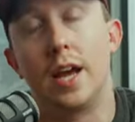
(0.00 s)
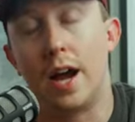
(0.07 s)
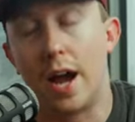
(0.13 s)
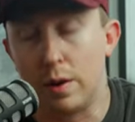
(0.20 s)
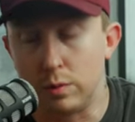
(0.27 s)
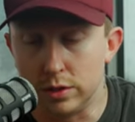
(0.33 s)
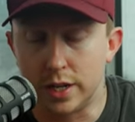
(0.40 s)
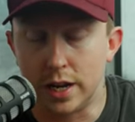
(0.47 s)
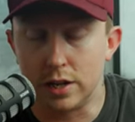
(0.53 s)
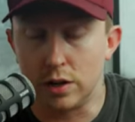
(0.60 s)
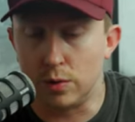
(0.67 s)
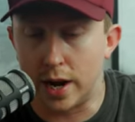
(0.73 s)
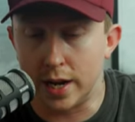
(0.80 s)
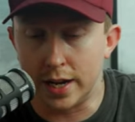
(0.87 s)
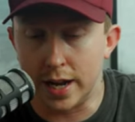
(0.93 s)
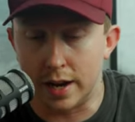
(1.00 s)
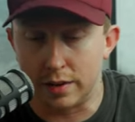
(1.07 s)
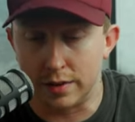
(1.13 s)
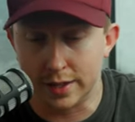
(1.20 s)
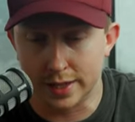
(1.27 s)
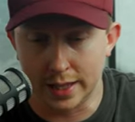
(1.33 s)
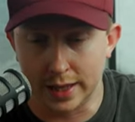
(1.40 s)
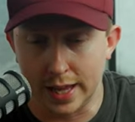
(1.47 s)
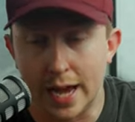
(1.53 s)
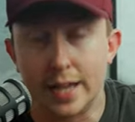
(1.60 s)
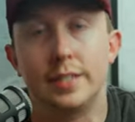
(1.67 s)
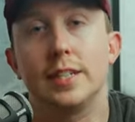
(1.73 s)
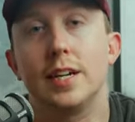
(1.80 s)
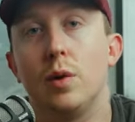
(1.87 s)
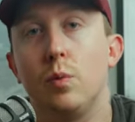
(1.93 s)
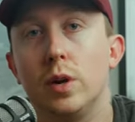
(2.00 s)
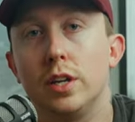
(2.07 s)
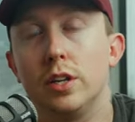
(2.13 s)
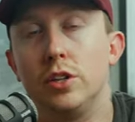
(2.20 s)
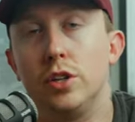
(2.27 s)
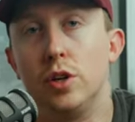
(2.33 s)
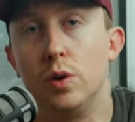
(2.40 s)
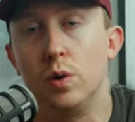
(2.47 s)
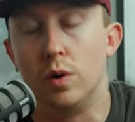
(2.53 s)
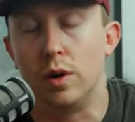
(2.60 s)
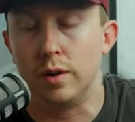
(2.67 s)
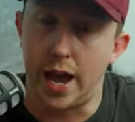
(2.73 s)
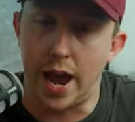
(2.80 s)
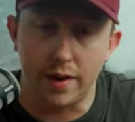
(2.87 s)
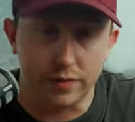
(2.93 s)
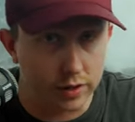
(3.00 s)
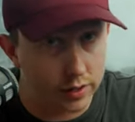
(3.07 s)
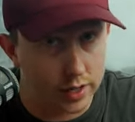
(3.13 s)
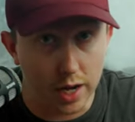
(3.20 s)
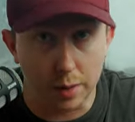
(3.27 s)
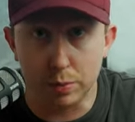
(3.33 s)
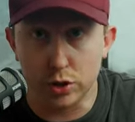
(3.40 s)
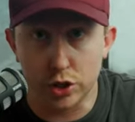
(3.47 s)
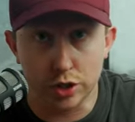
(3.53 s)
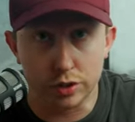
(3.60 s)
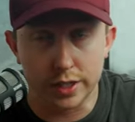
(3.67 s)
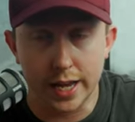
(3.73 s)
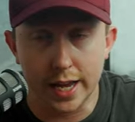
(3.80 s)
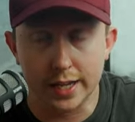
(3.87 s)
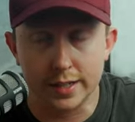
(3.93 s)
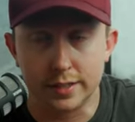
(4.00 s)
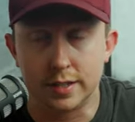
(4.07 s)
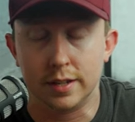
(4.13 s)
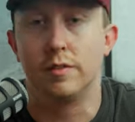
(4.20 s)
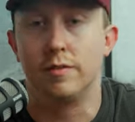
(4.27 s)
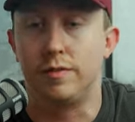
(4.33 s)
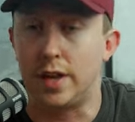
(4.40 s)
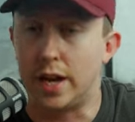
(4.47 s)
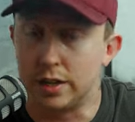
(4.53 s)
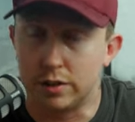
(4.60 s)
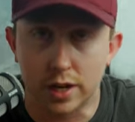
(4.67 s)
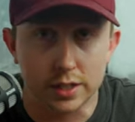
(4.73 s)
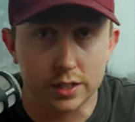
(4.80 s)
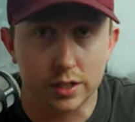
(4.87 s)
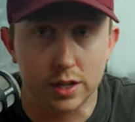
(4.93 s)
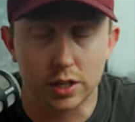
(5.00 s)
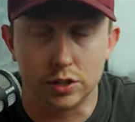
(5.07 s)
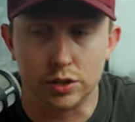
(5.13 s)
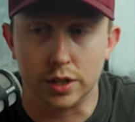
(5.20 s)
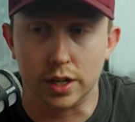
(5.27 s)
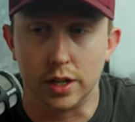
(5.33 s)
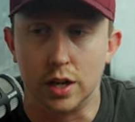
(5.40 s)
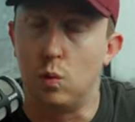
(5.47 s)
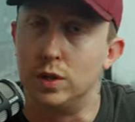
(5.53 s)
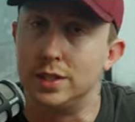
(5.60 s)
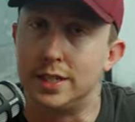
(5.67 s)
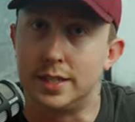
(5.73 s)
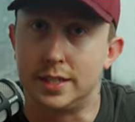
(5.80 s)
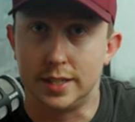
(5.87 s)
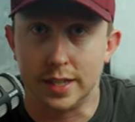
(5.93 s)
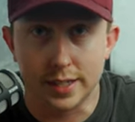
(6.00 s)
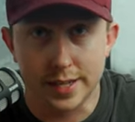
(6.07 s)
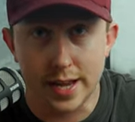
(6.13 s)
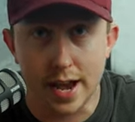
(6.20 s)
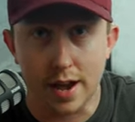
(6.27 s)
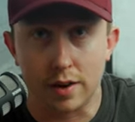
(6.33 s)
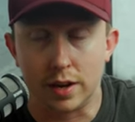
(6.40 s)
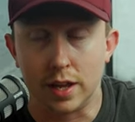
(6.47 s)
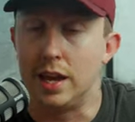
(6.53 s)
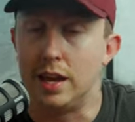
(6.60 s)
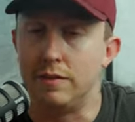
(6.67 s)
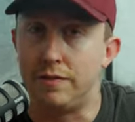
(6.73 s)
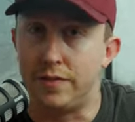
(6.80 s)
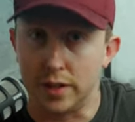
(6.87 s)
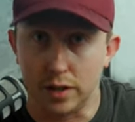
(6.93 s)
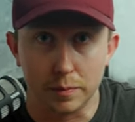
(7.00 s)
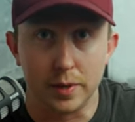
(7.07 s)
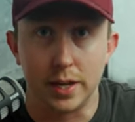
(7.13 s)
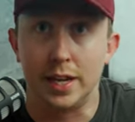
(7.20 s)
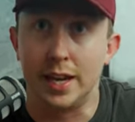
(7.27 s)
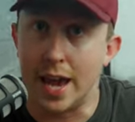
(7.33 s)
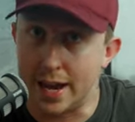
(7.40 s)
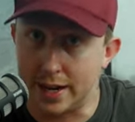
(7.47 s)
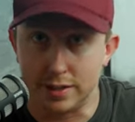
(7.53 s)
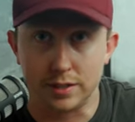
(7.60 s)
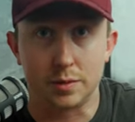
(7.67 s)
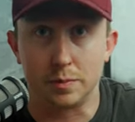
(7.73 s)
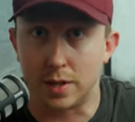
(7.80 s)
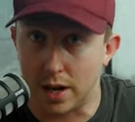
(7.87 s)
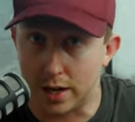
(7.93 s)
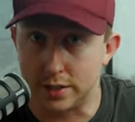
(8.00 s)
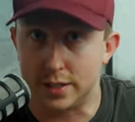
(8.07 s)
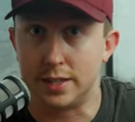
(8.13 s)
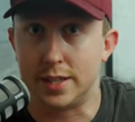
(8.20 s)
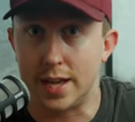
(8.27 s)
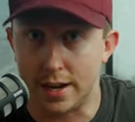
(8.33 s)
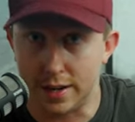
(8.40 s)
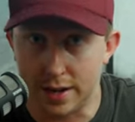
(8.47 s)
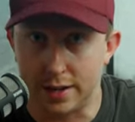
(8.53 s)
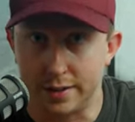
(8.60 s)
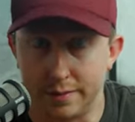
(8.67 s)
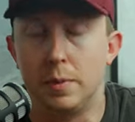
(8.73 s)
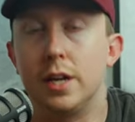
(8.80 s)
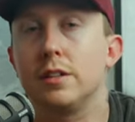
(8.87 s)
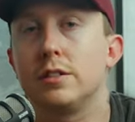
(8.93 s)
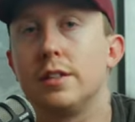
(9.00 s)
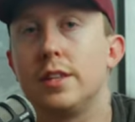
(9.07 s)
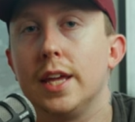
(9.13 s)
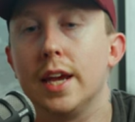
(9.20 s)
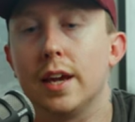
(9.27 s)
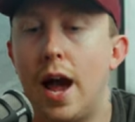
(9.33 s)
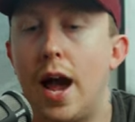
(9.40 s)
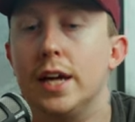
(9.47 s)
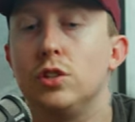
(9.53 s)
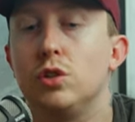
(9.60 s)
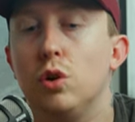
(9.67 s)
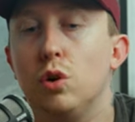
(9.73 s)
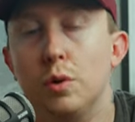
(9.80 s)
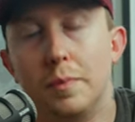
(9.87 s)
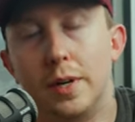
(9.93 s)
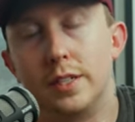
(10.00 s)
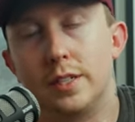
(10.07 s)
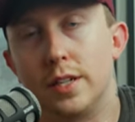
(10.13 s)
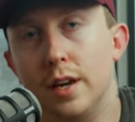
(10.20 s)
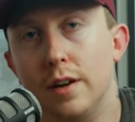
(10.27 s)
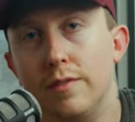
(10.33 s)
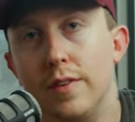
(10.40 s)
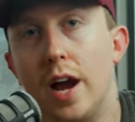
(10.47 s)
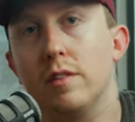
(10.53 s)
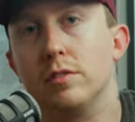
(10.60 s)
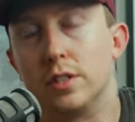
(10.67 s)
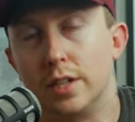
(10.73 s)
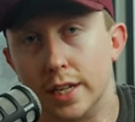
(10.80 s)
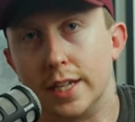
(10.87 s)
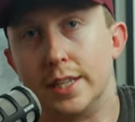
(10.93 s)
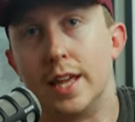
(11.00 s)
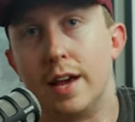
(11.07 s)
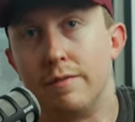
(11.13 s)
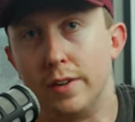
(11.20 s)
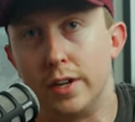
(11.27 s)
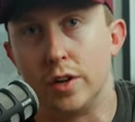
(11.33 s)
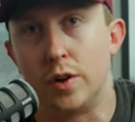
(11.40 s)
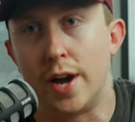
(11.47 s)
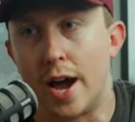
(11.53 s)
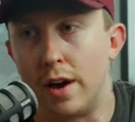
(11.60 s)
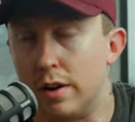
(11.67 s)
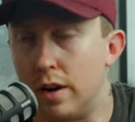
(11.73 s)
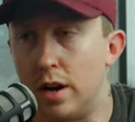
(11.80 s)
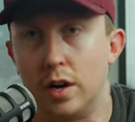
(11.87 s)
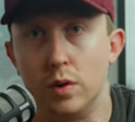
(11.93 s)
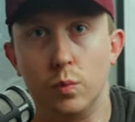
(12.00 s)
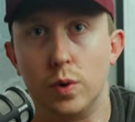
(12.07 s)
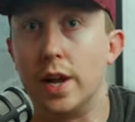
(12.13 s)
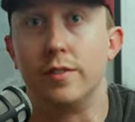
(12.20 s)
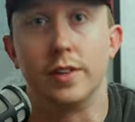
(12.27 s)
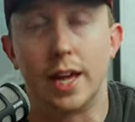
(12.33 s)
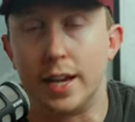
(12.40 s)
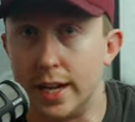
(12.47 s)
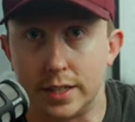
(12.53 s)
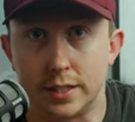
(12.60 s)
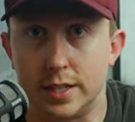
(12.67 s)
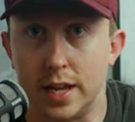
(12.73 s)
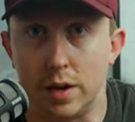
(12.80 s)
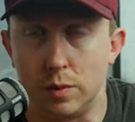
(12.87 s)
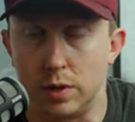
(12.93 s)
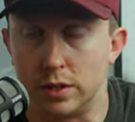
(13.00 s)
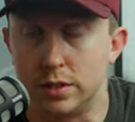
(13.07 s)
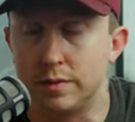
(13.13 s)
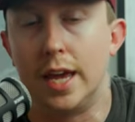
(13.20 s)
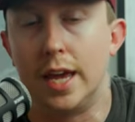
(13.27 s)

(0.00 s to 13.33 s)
Now I will tell you right now, the last thing I wanted to do after a couple shoot days flying across the country was to sit down and film and edit some content that night. But here's the thing. I told myself I was gonna get that video out on whatever that next day was.